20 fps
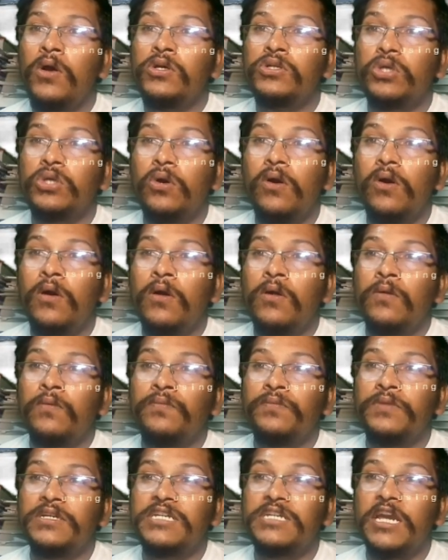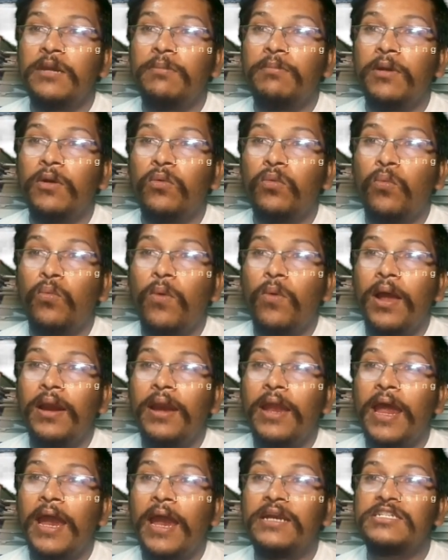So the statement
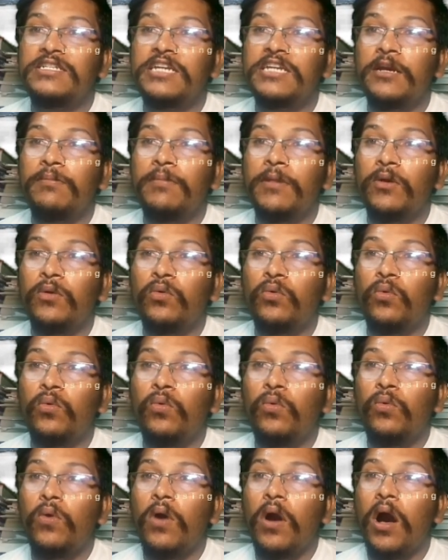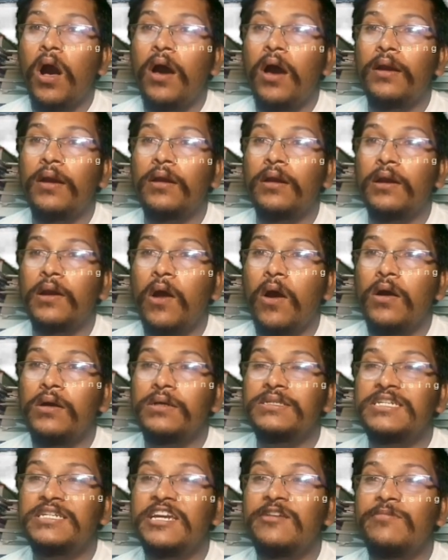1 and statement 2 are
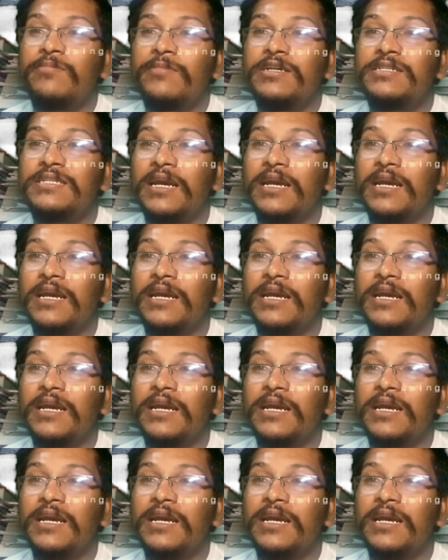wrong statements.